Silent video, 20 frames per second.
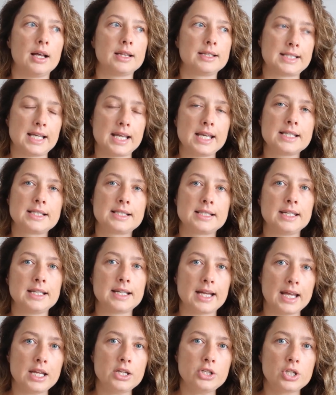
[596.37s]
days
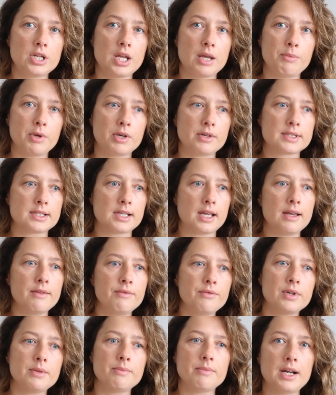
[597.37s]
in HK, because
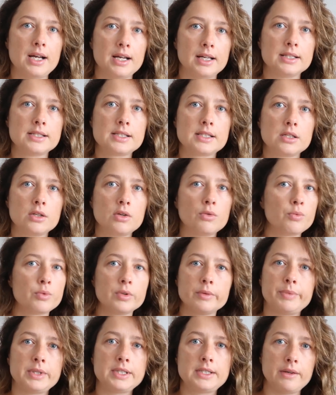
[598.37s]
every month you
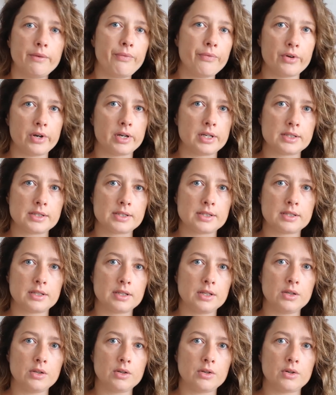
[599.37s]
will be different.
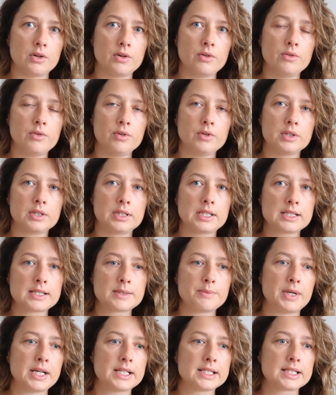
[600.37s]
You know,
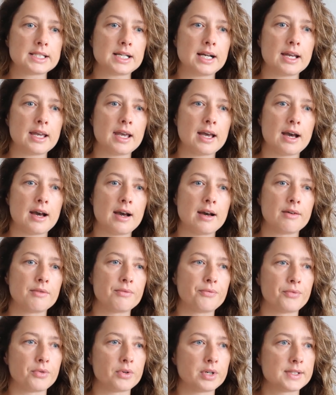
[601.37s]
this month I have, for